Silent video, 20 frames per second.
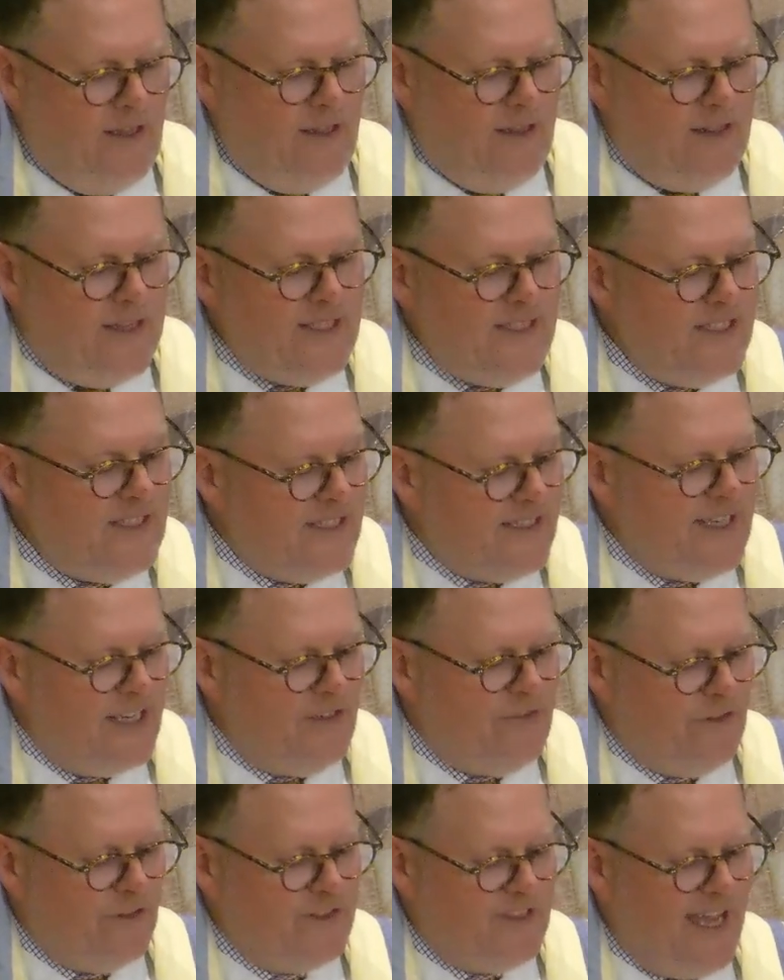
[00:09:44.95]
This
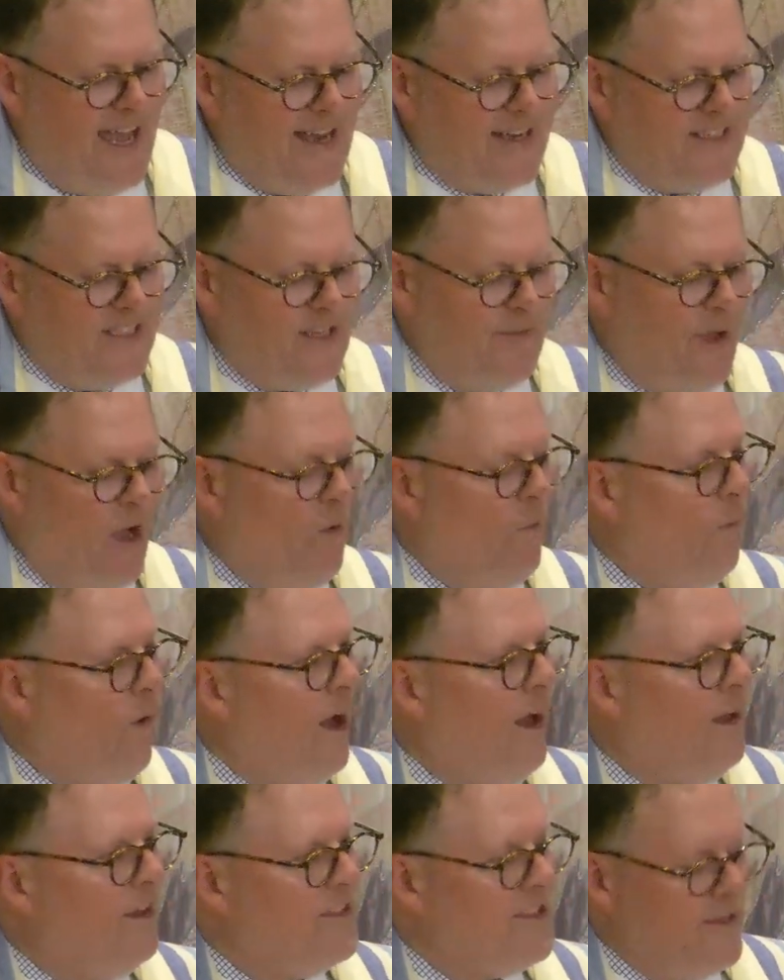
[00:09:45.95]
insightful text about
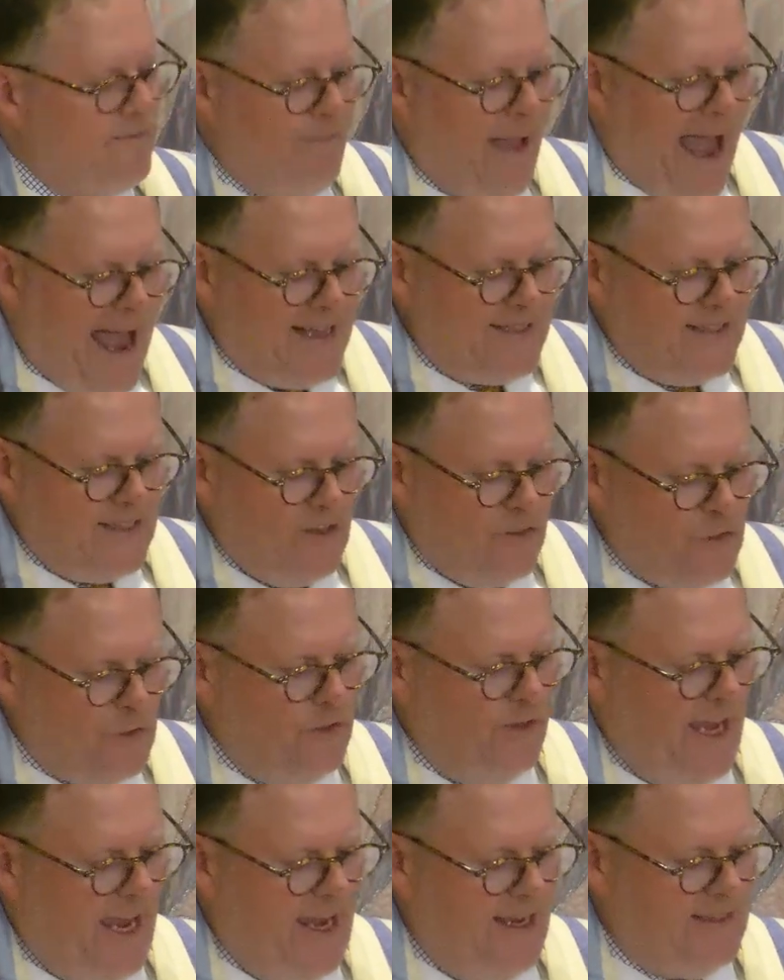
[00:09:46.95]
walls and passing through
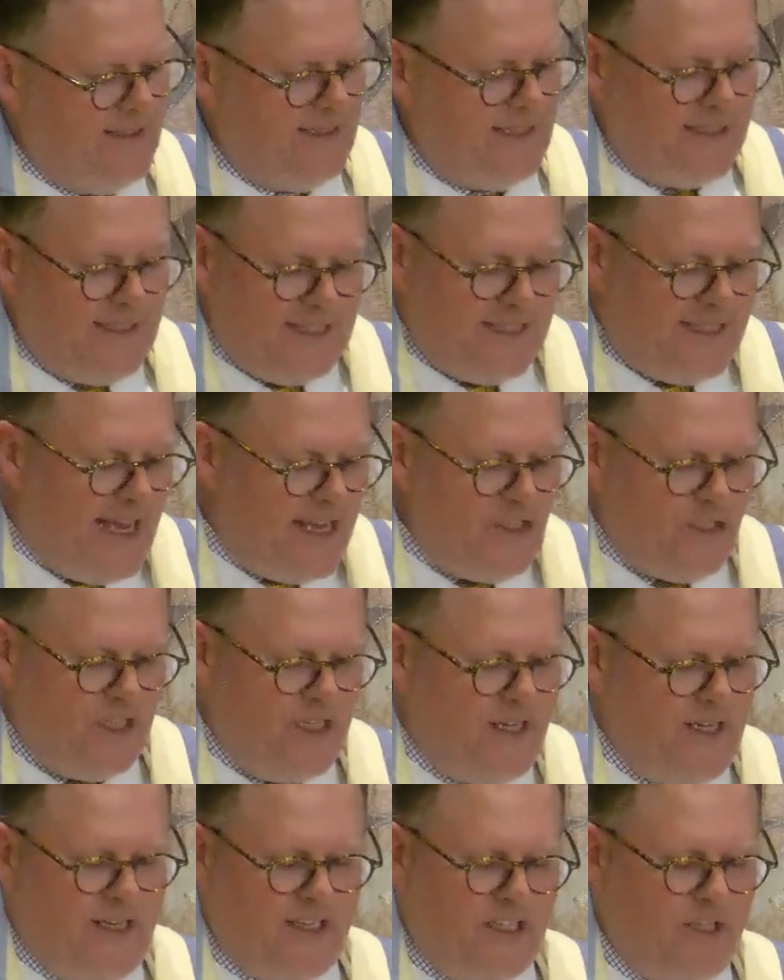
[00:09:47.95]
gates and the tension
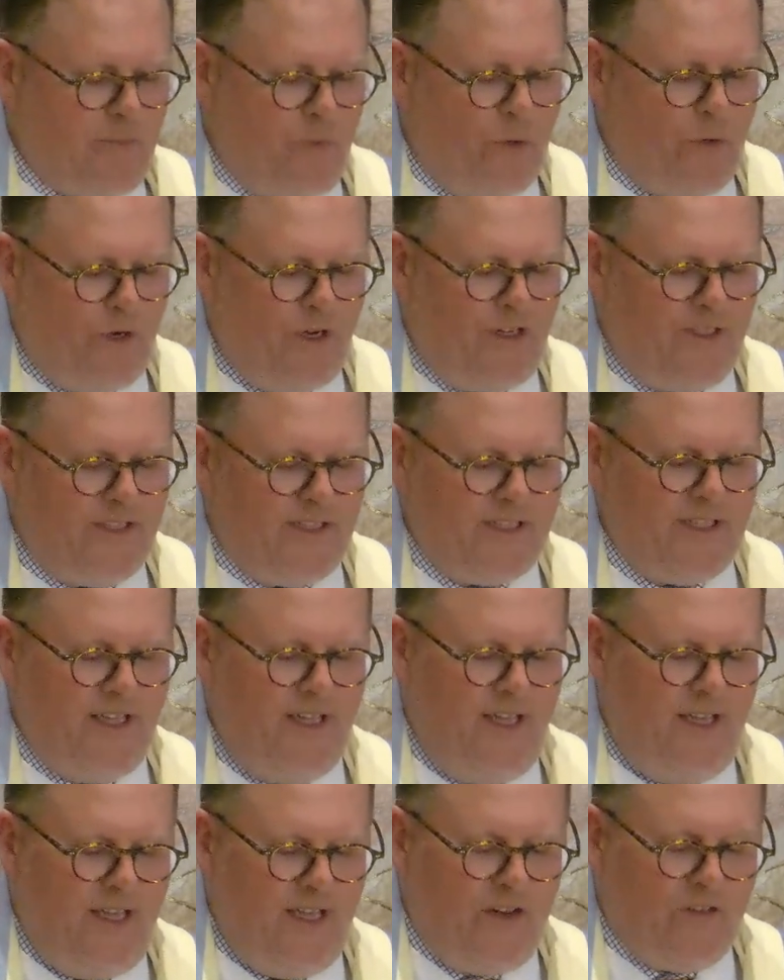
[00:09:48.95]
it explores
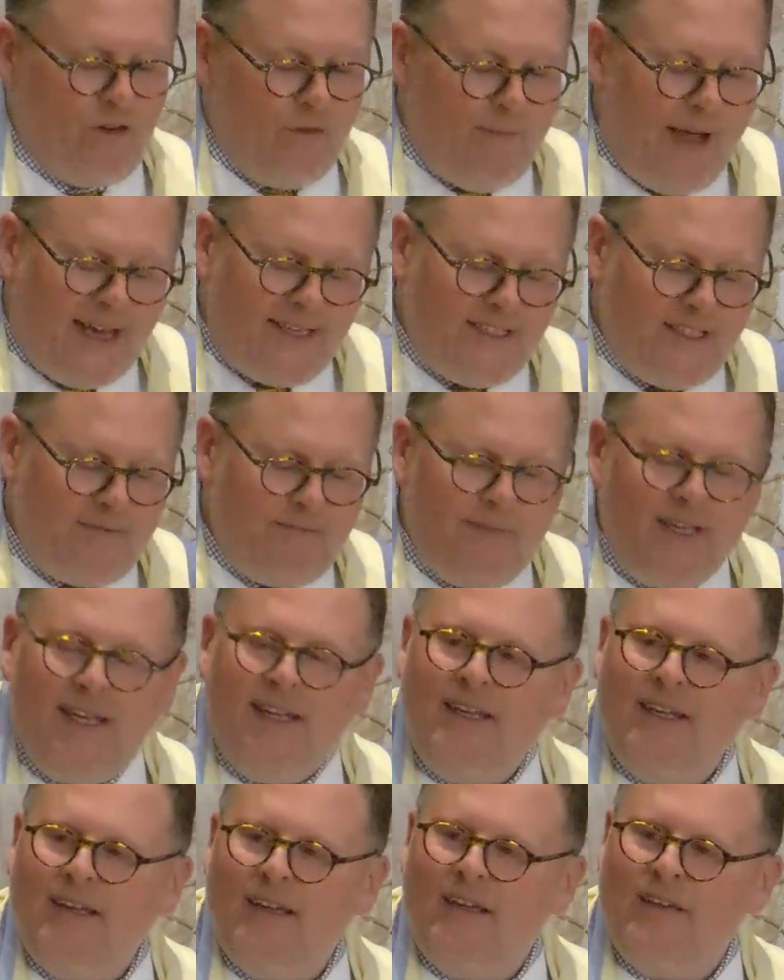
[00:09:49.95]
reminded
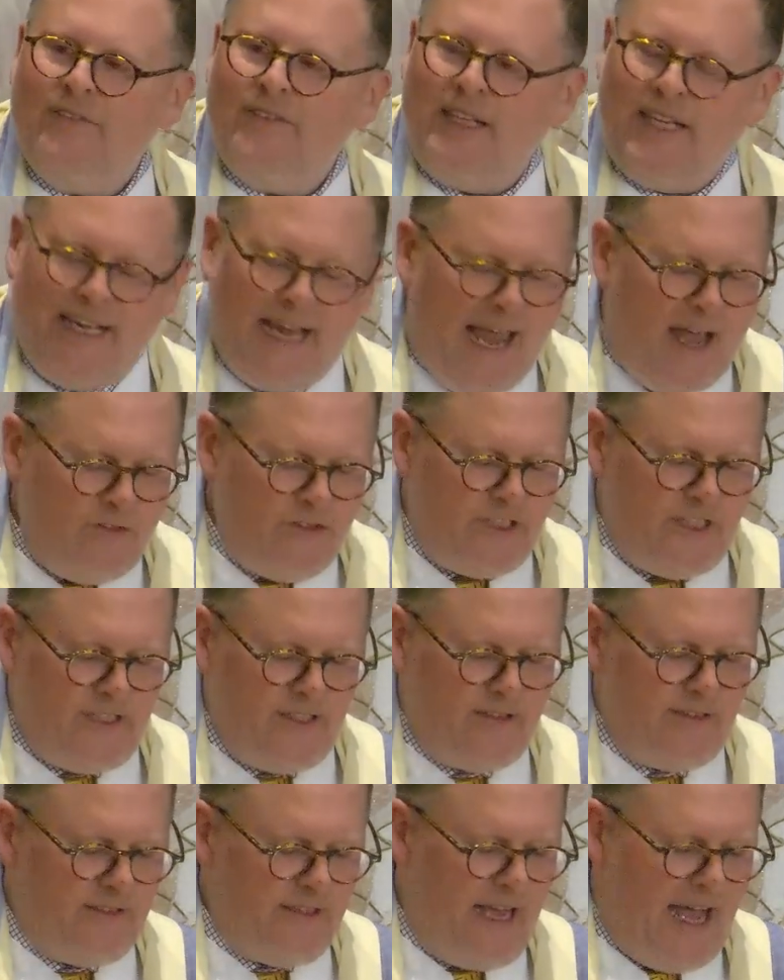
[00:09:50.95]
me of an
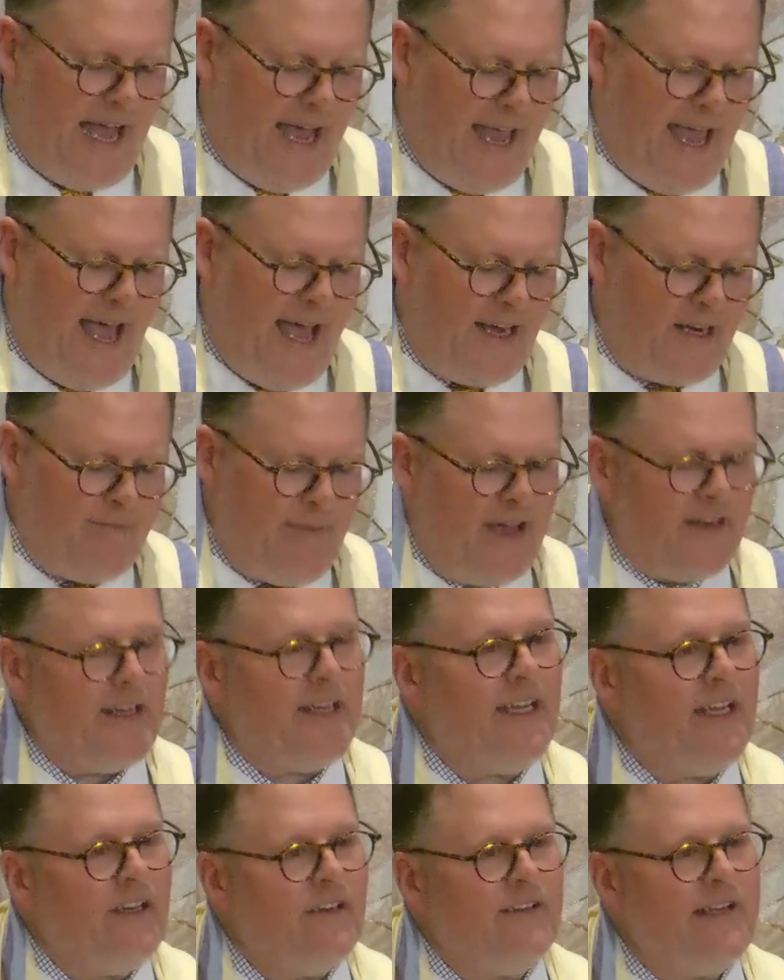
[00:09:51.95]
encounter I had about a
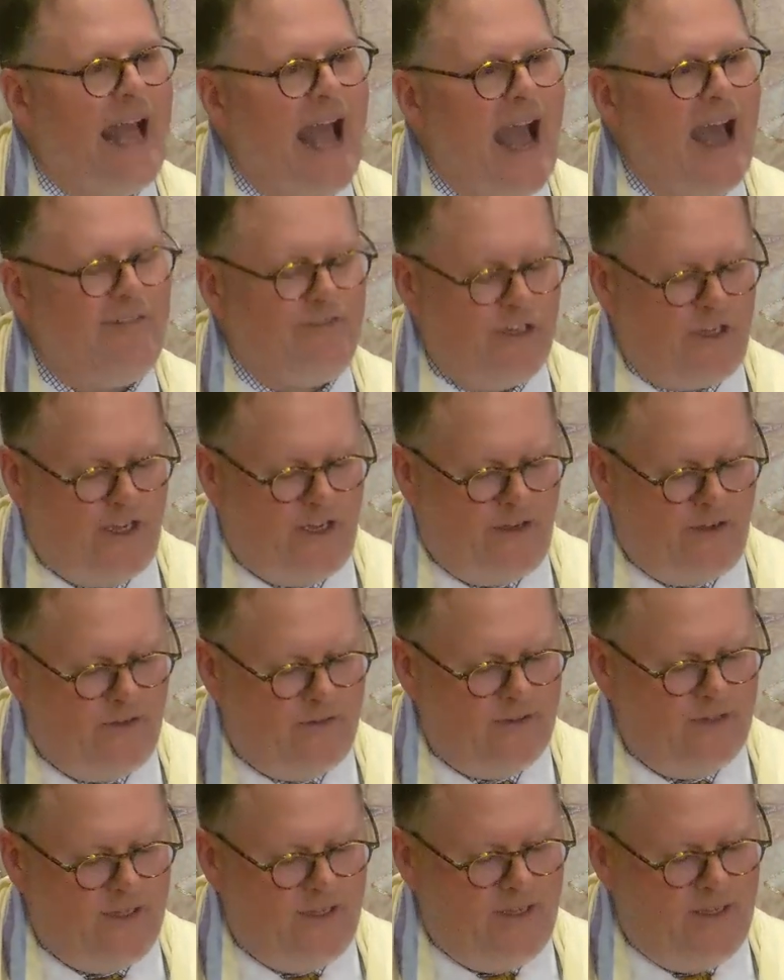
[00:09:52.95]
year and a half ago
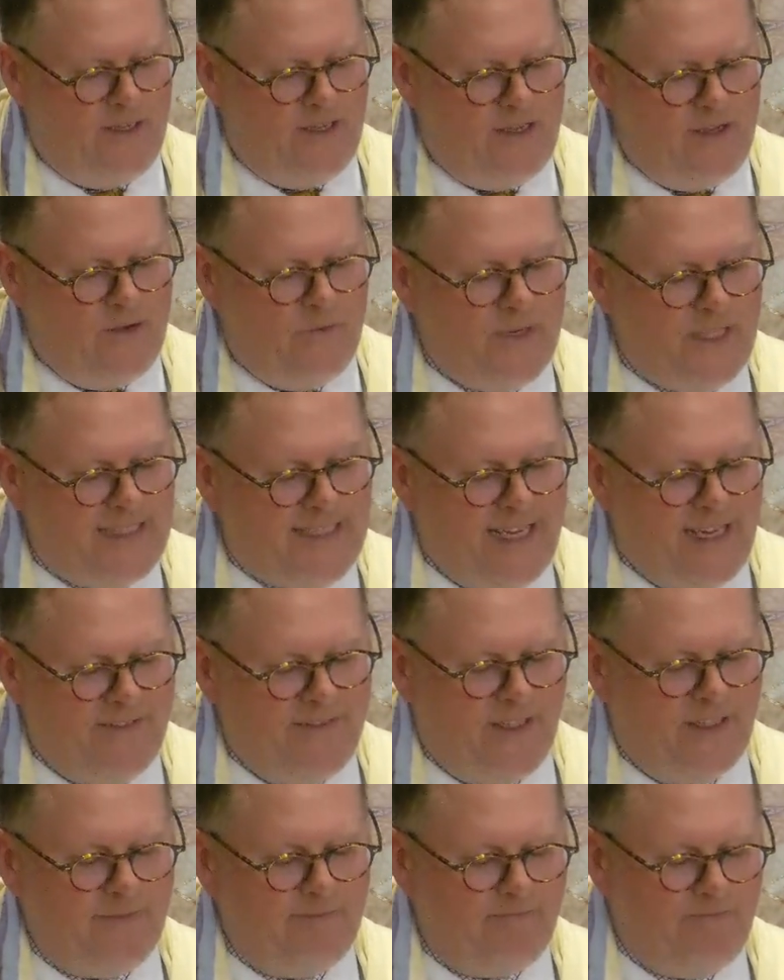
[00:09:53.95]
with
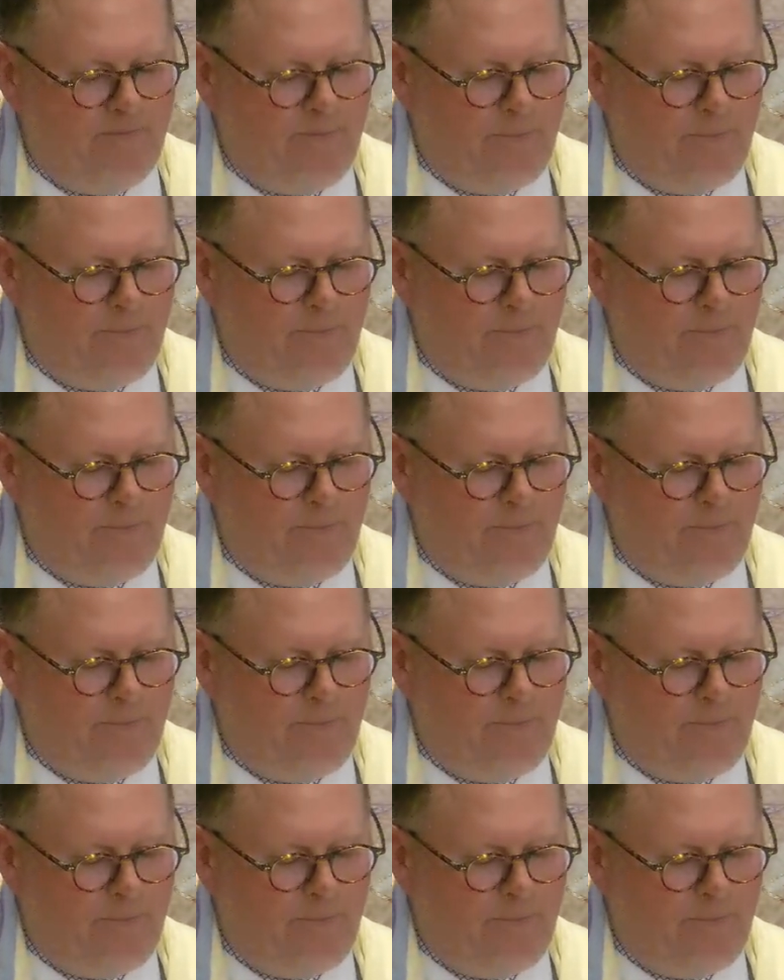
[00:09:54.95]
David,